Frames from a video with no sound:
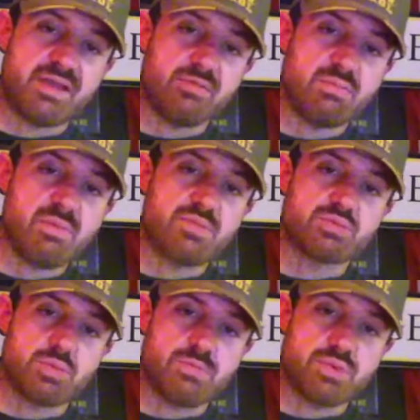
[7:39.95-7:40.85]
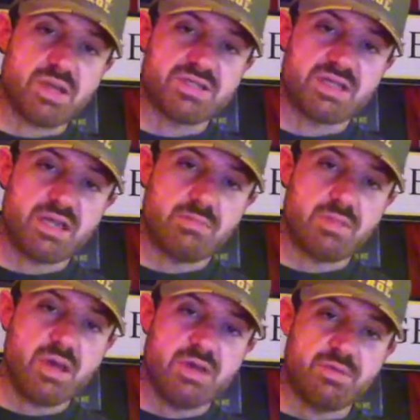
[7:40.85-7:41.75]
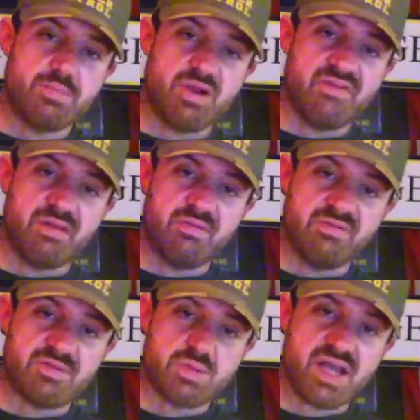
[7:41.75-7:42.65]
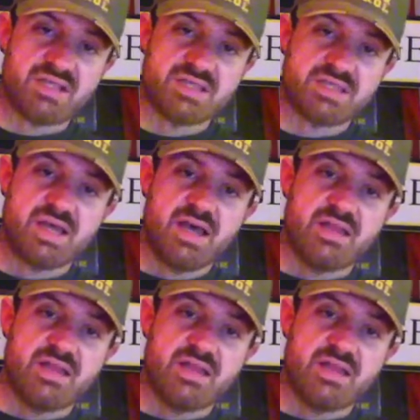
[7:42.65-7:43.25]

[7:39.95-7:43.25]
he remembers repressing him, depriving him of his rights,